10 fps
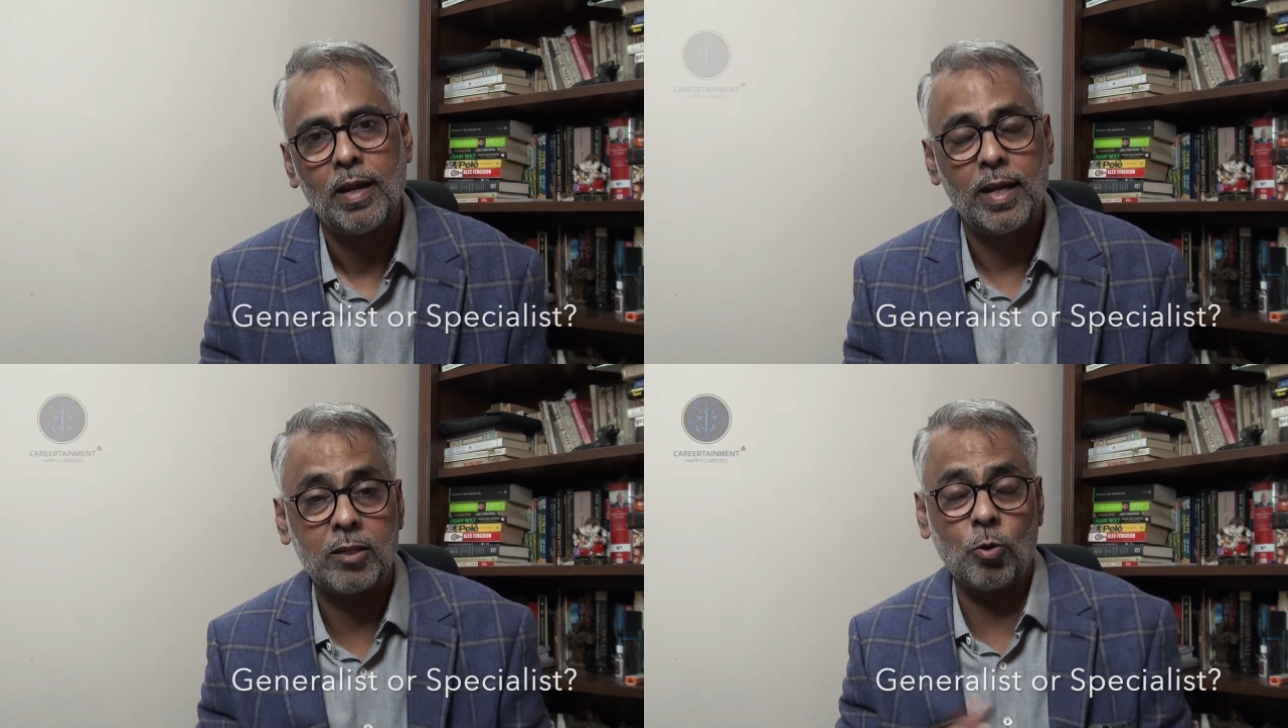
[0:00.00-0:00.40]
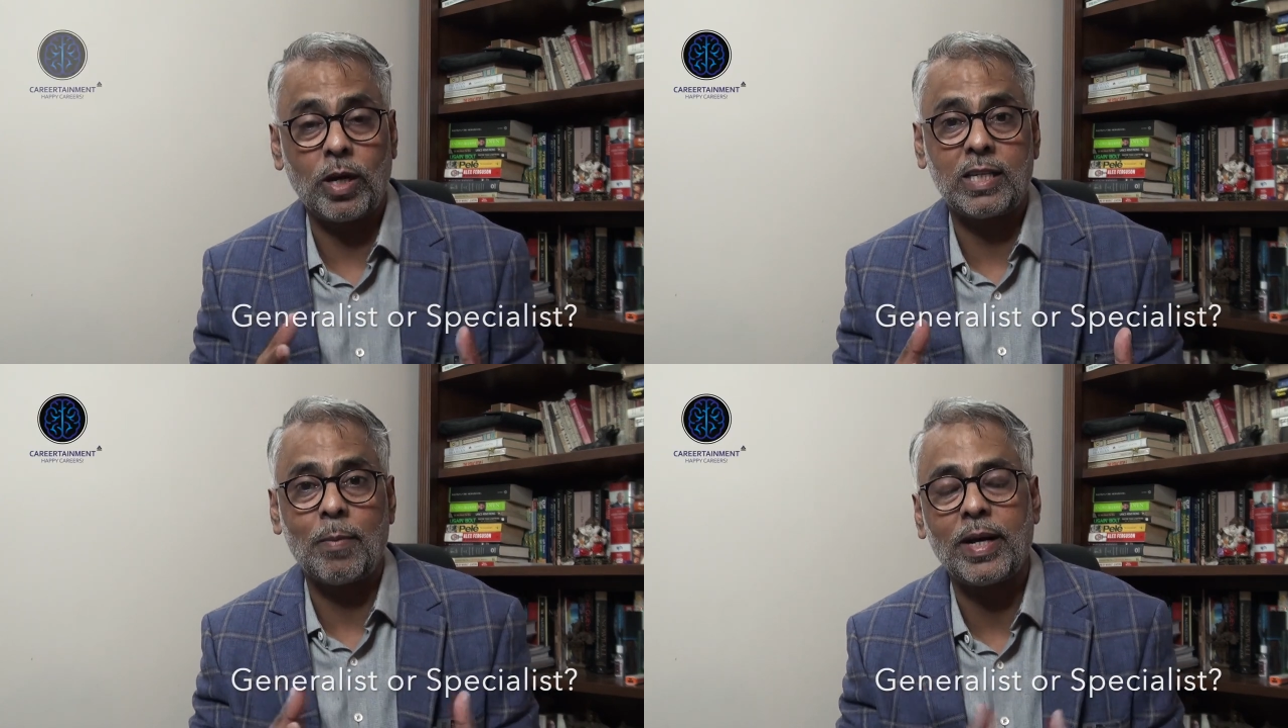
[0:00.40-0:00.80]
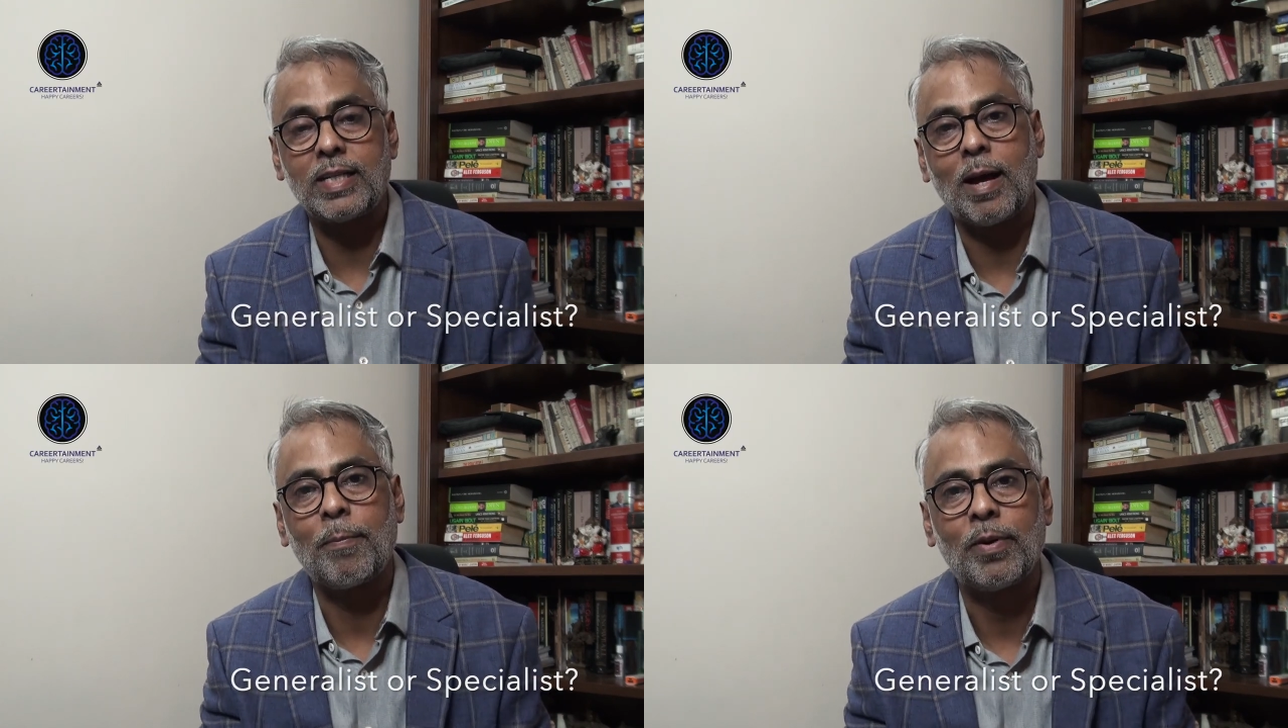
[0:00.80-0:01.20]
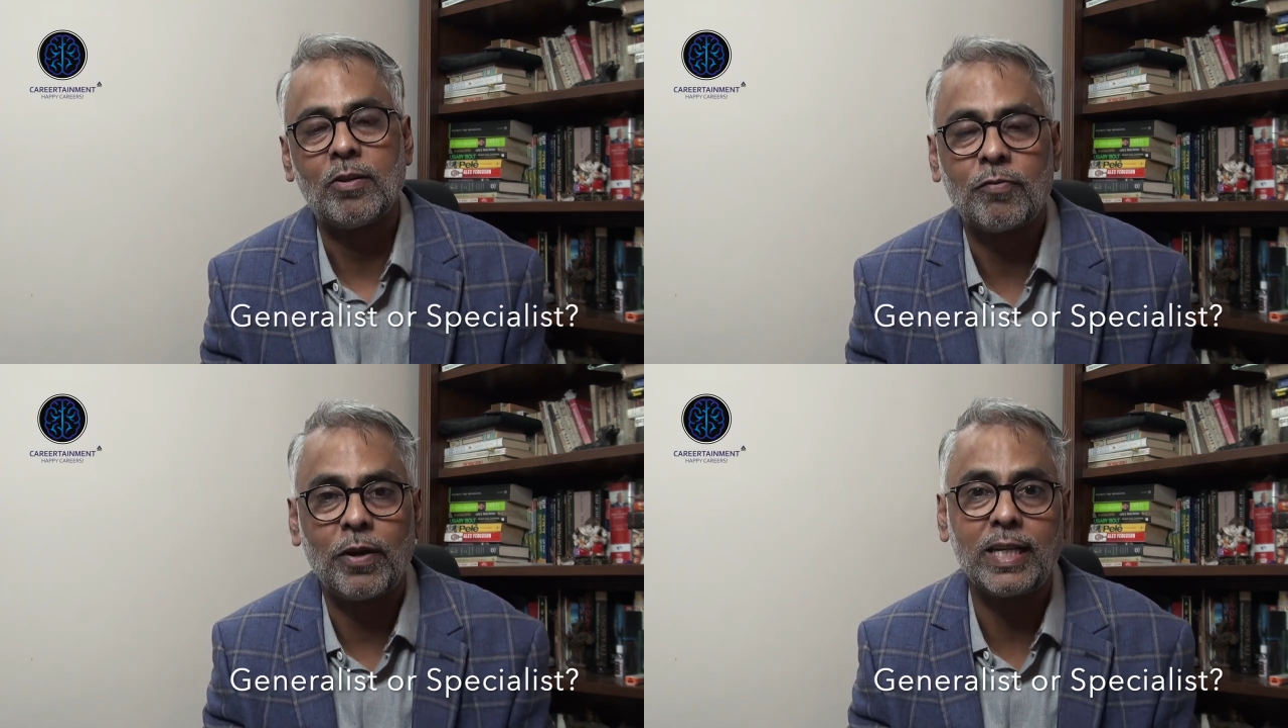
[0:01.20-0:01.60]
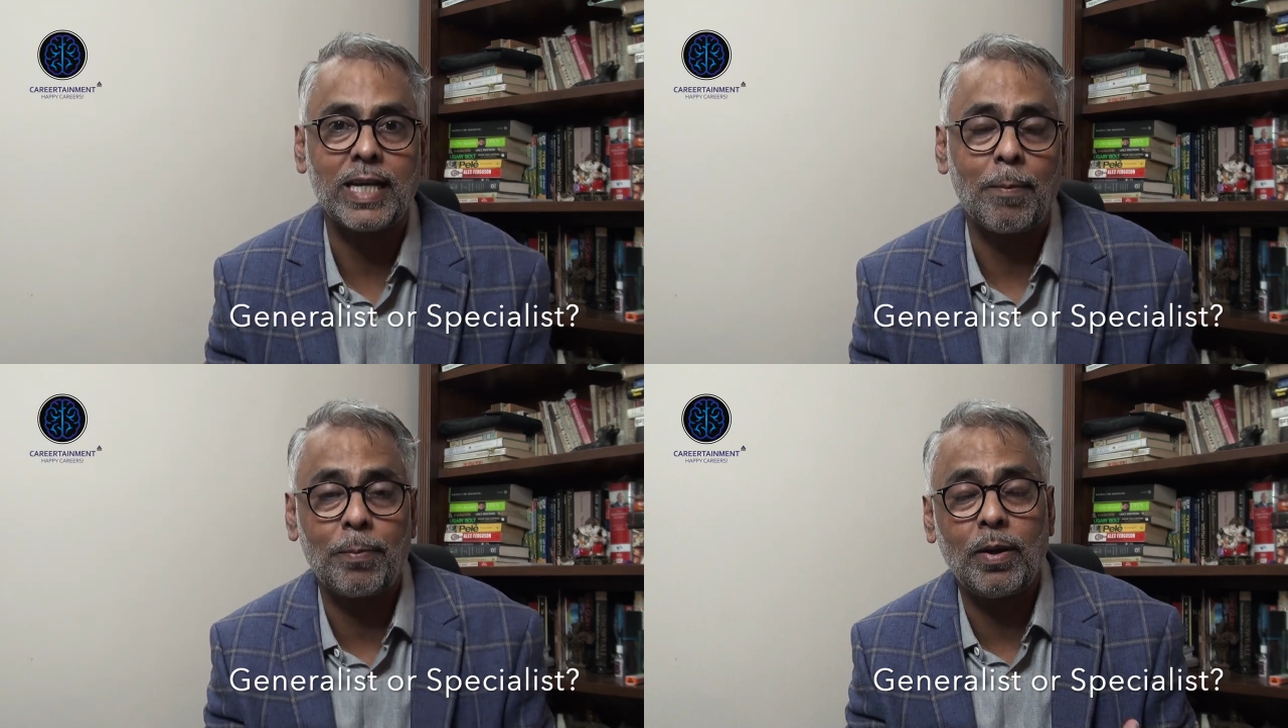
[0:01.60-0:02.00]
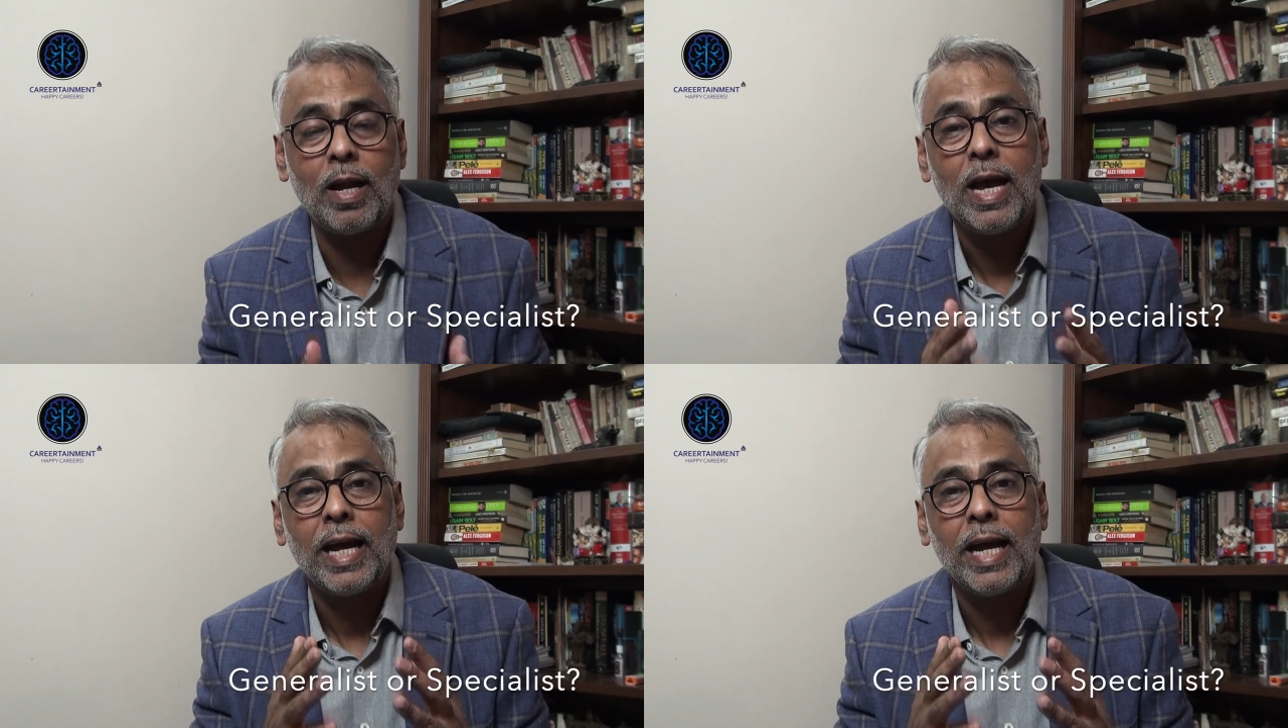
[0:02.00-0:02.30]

Let's look at some examples. For example,